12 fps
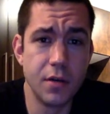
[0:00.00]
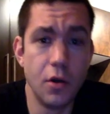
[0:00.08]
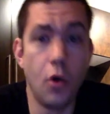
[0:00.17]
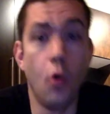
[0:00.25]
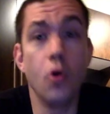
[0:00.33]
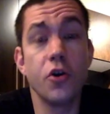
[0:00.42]

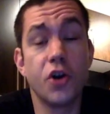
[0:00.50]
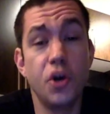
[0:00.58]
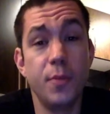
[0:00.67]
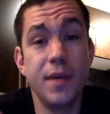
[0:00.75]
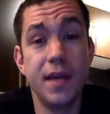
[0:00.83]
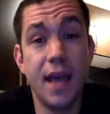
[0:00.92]
or it
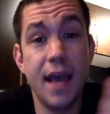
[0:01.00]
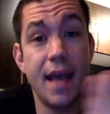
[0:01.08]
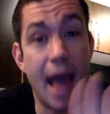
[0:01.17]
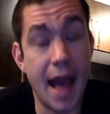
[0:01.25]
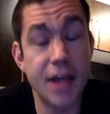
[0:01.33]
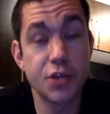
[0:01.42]
could be
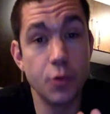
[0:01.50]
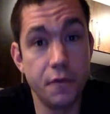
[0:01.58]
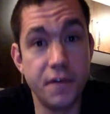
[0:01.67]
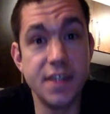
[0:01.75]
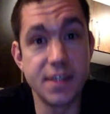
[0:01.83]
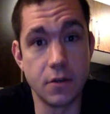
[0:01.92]
a actual
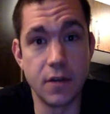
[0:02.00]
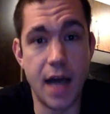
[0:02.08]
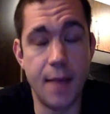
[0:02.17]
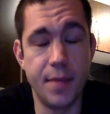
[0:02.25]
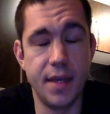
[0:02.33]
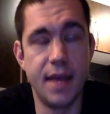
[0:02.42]
physical
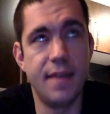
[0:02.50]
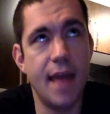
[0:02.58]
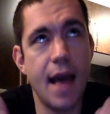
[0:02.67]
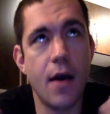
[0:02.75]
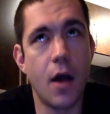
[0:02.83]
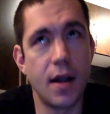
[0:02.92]
copy. And
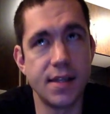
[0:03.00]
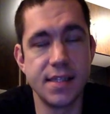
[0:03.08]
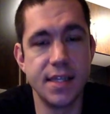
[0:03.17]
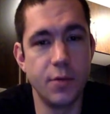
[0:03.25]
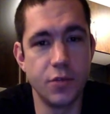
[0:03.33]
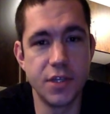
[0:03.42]
that
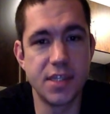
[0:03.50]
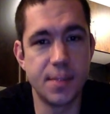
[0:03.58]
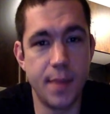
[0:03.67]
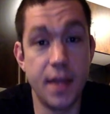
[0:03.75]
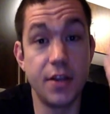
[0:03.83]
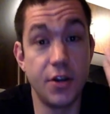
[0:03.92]
honestly will just
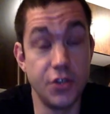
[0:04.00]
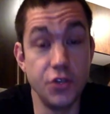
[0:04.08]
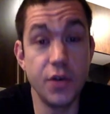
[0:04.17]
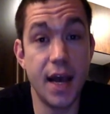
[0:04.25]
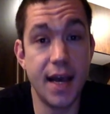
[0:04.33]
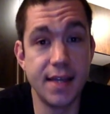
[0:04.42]
depend on
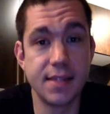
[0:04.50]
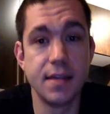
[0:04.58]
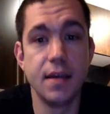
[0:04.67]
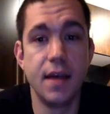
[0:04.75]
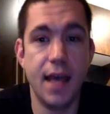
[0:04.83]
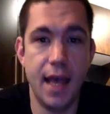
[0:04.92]
you guys
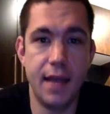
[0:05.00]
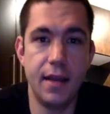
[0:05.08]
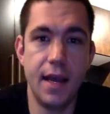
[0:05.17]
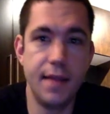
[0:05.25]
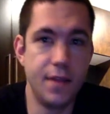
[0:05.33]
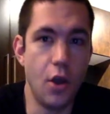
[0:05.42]
and,
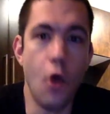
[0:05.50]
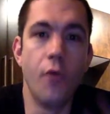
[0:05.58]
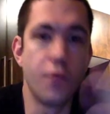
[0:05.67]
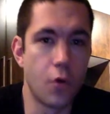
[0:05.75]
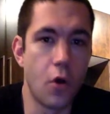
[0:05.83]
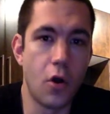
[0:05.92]
and the
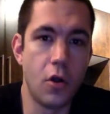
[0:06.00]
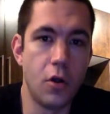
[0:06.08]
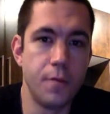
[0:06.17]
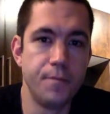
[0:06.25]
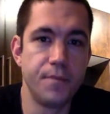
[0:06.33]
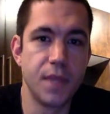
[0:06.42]

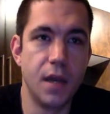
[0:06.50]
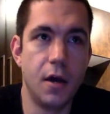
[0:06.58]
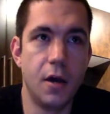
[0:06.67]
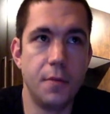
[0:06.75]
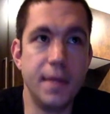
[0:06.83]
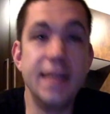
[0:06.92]
overall
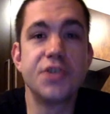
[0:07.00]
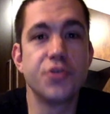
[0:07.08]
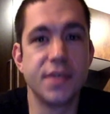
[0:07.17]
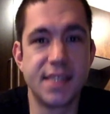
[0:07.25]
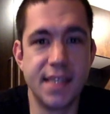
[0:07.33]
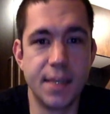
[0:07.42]
um,
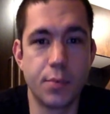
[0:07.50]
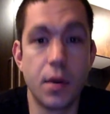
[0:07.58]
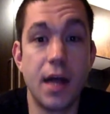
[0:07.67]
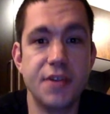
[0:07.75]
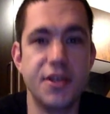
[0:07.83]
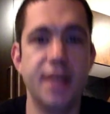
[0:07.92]
interest in the
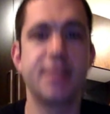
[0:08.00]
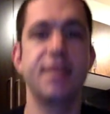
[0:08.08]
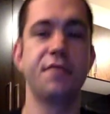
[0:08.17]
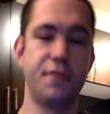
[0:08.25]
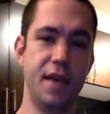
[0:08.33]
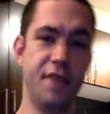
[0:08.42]
project.
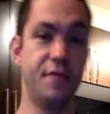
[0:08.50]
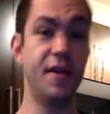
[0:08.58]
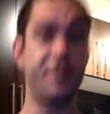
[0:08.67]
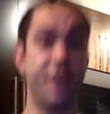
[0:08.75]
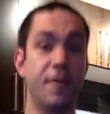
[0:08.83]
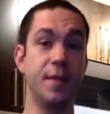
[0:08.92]
If, if,
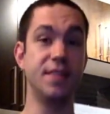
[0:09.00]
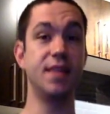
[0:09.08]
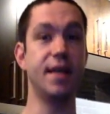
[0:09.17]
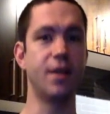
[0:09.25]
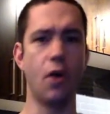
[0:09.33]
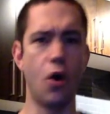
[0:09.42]
if everybody's
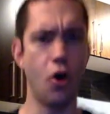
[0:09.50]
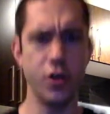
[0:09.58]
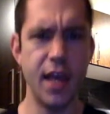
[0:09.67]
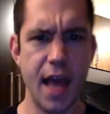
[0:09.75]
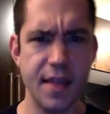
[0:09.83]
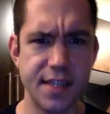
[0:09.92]
like, oh
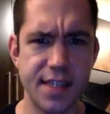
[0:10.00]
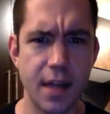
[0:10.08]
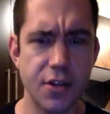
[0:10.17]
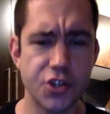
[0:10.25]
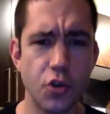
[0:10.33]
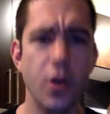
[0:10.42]
yeah, this
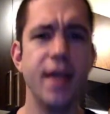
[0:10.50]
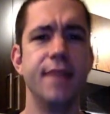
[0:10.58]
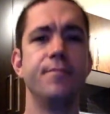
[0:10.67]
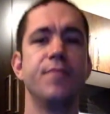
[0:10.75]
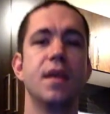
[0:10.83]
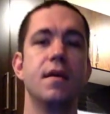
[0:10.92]
sounds
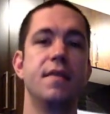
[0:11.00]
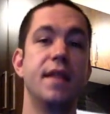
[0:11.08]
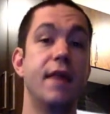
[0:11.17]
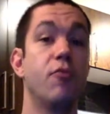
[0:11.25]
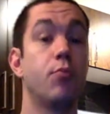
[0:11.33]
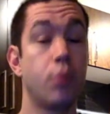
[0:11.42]
great,
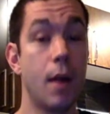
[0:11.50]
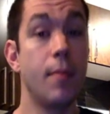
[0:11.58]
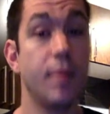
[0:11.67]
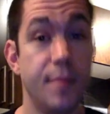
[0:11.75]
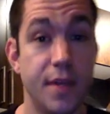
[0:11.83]
then I would probably be